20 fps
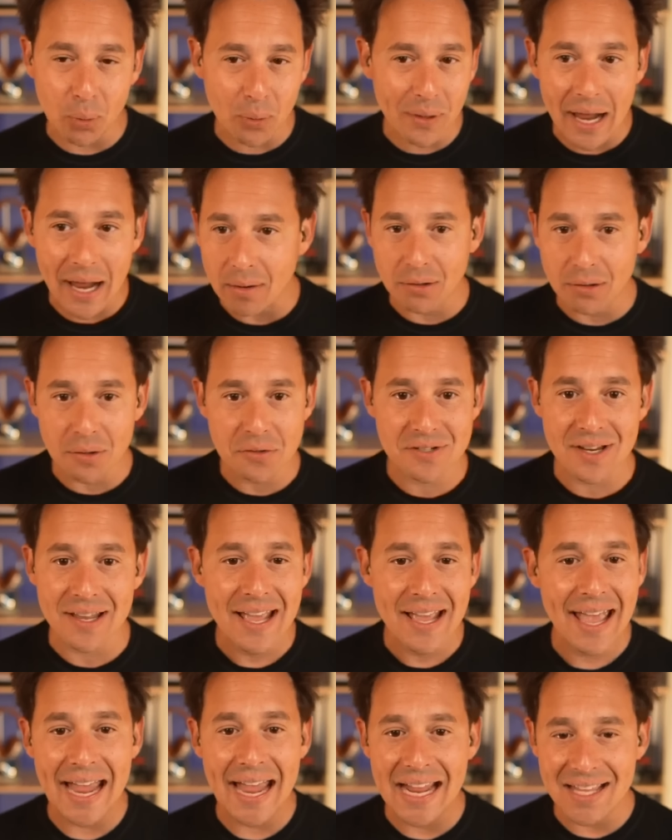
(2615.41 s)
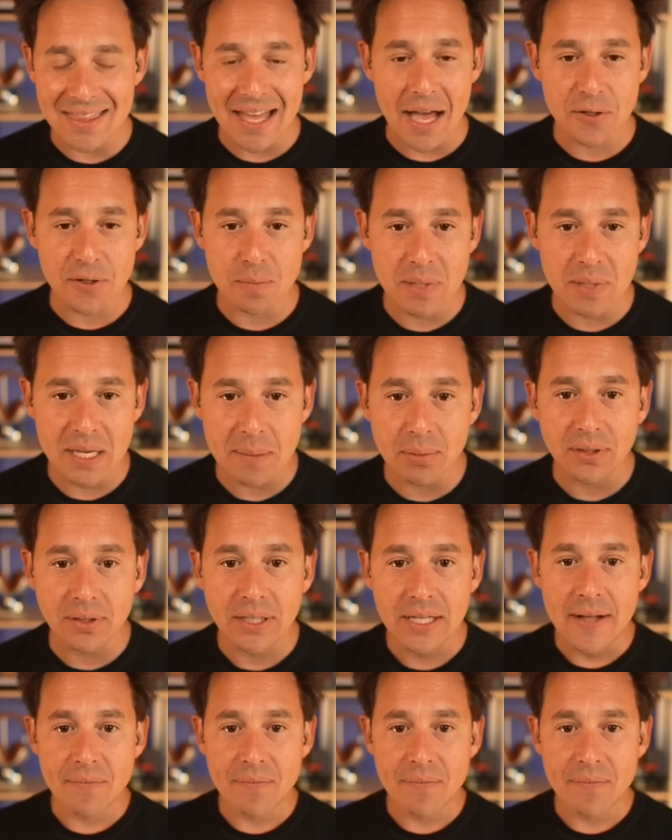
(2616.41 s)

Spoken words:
We're now close to 8,000 people.